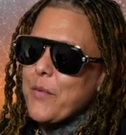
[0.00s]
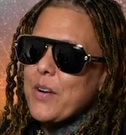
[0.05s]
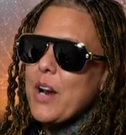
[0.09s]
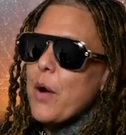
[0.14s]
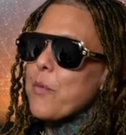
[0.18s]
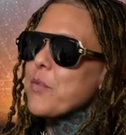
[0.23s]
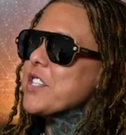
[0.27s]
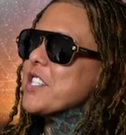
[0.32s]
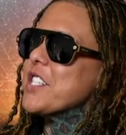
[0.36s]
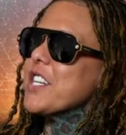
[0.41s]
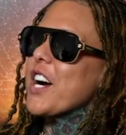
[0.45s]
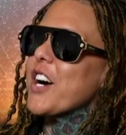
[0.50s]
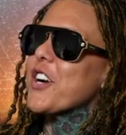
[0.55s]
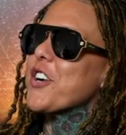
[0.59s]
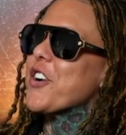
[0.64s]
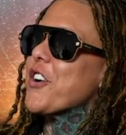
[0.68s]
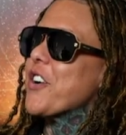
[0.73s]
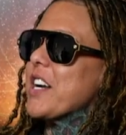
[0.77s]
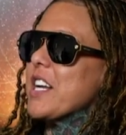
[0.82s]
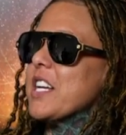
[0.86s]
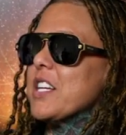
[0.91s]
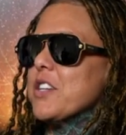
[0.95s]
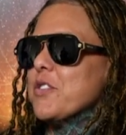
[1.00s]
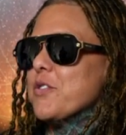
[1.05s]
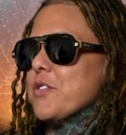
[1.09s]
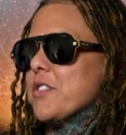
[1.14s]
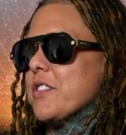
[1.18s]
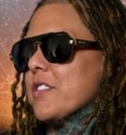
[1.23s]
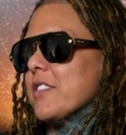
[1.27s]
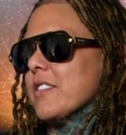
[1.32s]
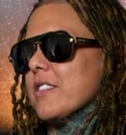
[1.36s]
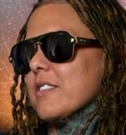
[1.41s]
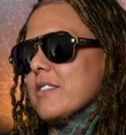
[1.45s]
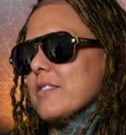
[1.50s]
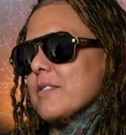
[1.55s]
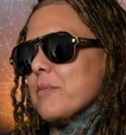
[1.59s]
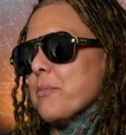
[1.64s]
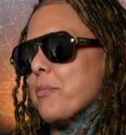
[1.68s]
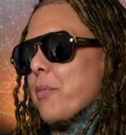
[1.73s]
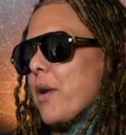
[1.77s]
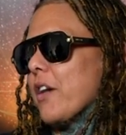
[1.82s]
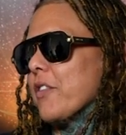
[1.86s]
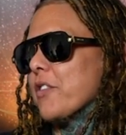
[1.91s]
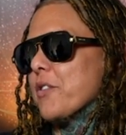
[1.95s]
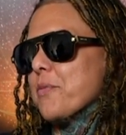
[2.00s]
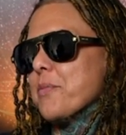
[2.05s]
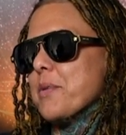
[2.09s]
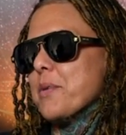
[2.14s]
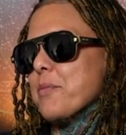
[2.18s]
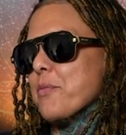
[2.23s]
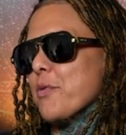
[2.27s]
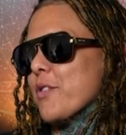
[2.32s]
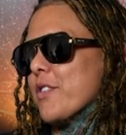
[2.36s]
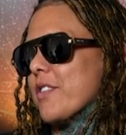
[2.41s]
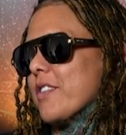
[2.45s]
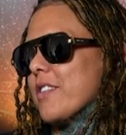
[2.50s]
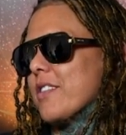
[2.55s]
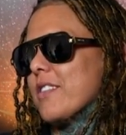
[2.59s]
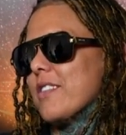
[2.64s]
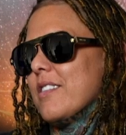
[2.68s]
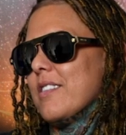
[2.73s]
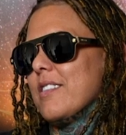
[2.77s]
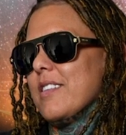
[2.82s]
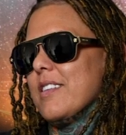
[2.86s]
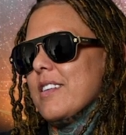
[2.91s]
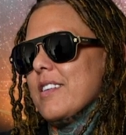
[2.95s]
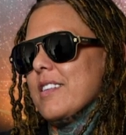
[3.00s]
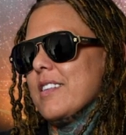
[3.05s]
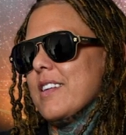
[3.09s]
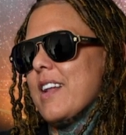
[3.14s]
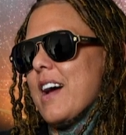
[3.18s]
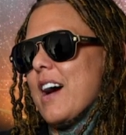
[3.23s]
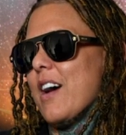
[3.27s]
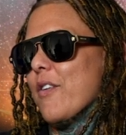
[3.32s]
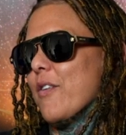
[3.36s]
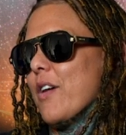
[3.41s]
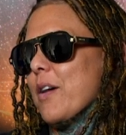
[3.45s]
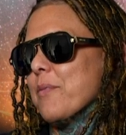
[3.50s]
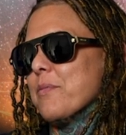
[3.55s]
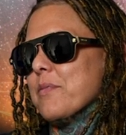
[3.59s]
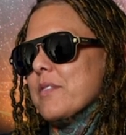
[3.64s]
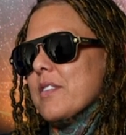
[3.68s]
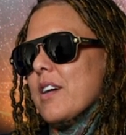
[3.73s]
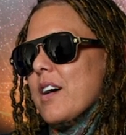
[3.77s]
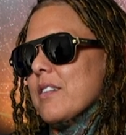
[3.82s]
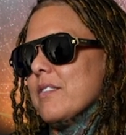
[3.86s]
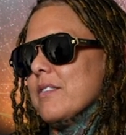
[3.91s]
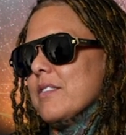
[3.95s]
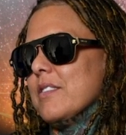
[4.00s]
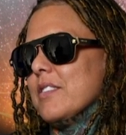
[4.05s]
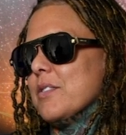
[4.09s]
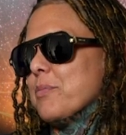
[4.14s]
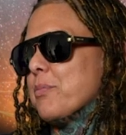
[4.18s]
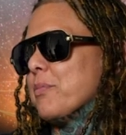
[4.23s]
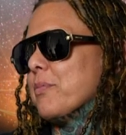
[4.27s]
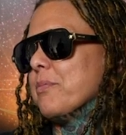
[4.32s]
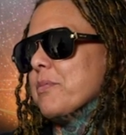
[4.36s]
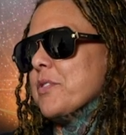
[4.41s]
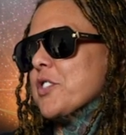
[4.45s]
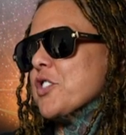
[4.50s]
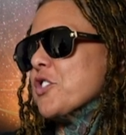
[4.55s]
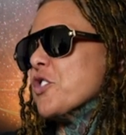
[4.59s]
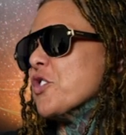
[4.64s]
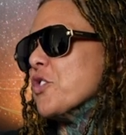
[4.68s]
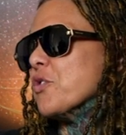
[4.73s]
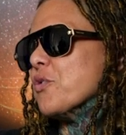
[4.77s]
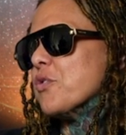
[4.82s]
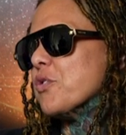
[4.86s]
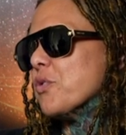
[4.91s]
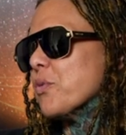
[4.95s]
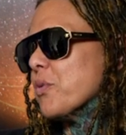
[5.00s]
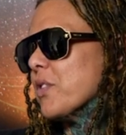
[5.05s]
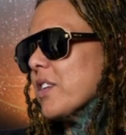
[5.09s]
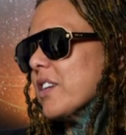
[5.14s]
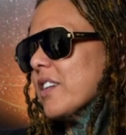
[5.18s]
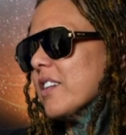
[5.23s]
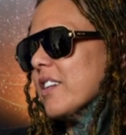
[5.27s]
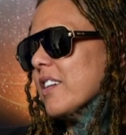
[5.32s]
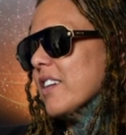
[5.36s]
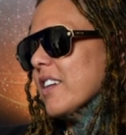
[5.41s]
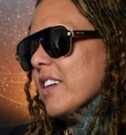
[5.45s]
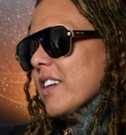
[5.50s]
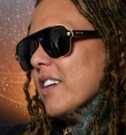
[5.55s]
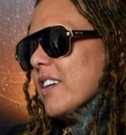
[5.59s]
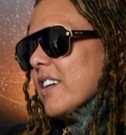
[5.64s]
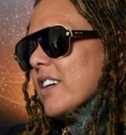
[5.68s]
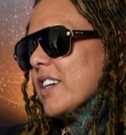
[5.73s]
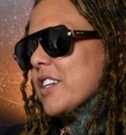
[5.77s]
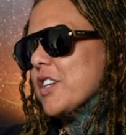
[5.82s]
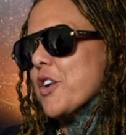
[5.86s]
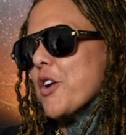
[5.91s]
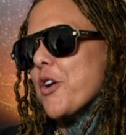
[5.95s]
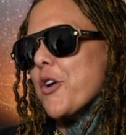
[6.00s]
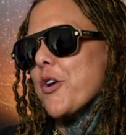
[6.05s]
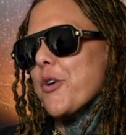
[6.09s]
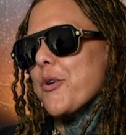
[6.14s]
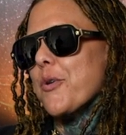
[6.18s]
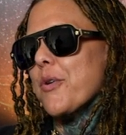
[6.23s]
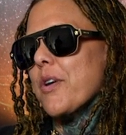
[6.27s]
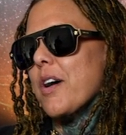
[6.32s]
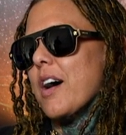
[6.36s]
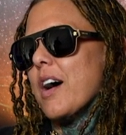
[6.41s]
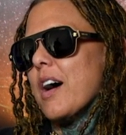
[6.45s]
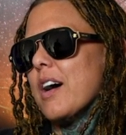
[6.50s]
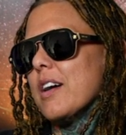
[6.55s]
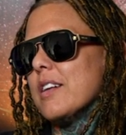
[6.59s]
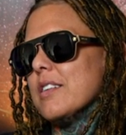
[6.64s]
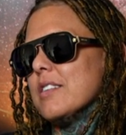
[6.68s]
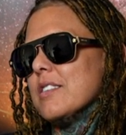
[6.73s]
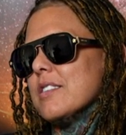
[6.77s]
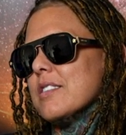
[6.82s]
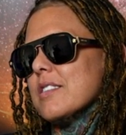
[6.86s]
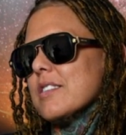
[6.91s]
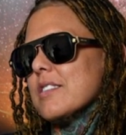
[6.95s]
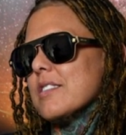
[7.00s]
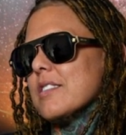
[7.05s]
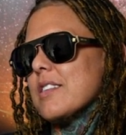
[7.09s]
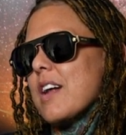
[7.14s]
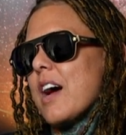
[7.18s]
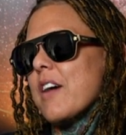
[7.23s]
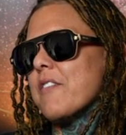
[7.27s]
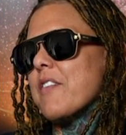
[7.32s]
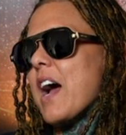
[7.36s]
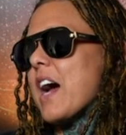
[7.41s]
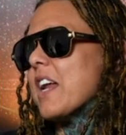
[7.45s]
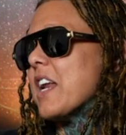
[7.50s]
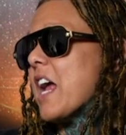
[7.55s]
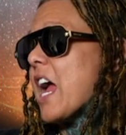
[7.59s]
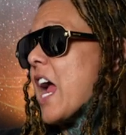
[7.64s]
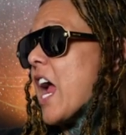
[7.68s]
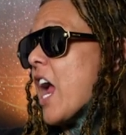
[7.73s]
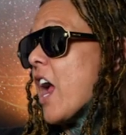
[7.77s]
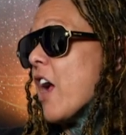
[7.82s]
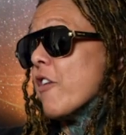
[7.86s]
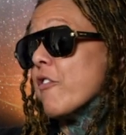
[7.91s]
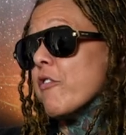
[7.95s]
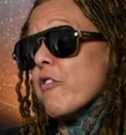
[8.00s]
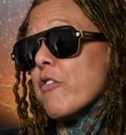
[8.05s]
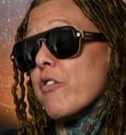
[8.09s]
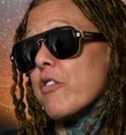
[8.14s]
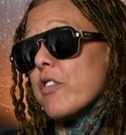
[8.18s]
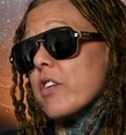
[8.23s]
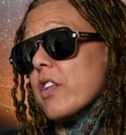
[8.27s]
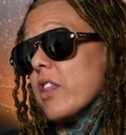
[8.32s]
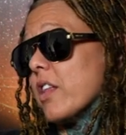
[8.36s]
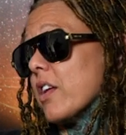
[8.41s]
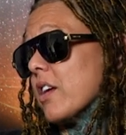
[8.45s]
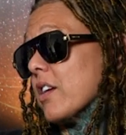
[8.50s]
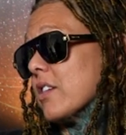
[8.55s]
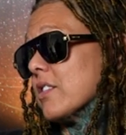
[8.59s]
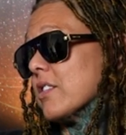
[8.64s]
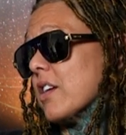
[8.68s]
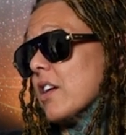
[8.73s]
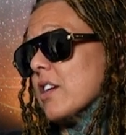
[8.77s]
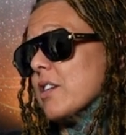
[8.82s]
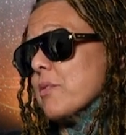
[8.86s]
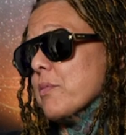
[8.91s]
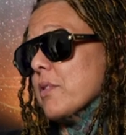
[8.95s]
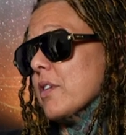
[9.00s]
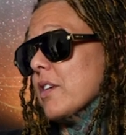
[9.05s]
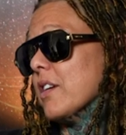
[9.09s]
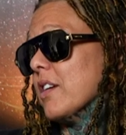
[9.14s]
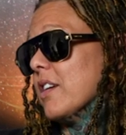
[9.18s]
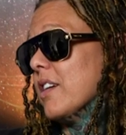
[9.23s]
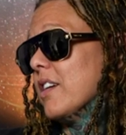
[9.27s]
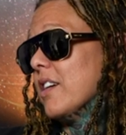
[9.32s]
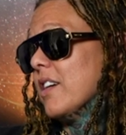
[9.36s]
When I was younger, it used to bother me more. Mm-hmm. Now I'm I'm just used to it. You know, I just I've had everything said to me.